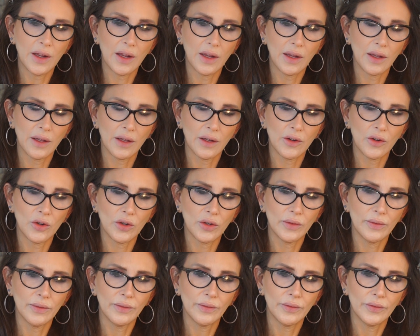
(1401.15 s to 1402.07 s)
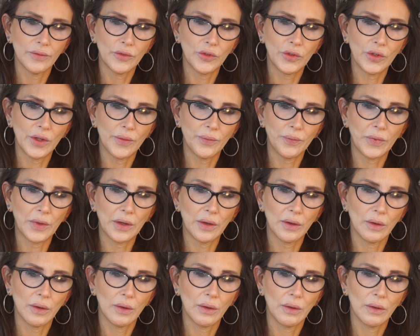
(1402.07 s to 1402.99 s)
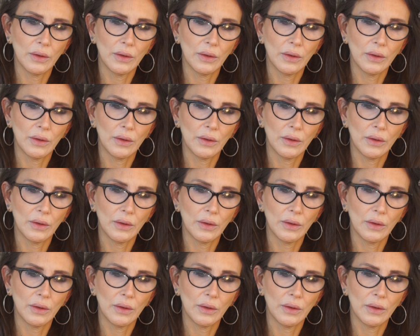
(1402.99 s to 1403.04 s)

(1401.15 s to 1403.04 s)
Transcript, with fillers: can or something.